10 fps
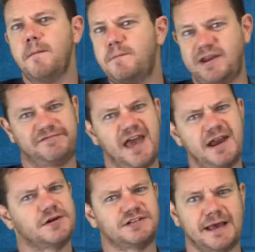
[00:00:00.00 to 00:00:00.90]
But if they
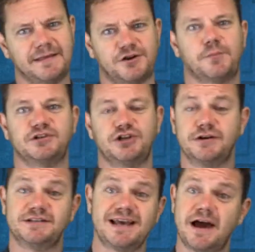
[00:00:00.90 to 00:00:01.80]
don't take that
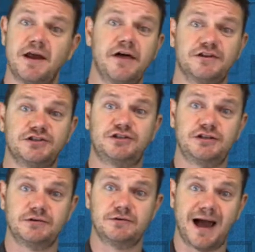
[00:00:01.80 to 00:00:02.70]
opportunity and others
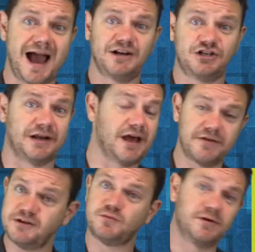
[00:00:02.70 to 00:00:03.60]
do, actually
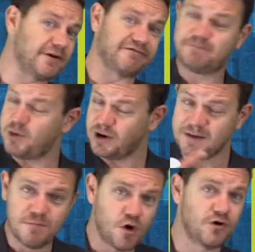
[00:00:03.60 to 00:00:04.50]
others will be
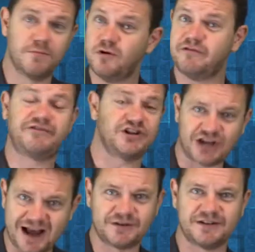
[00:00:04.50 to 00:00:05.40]
pulling more and more
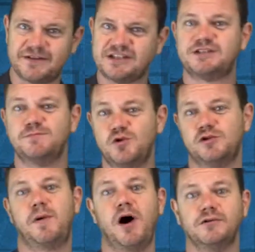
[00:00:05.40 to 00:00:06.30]
fish out of this
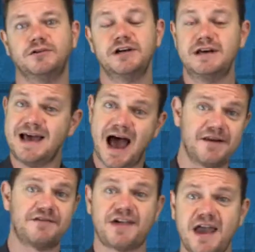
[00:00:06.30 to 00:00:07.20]
small pond,
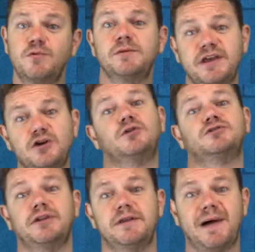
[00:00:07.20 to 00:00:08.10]
and they will be
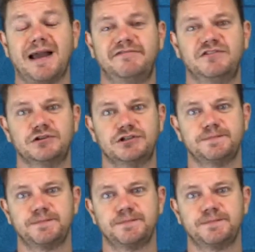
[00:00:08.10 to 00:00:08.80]
caught on the back foot.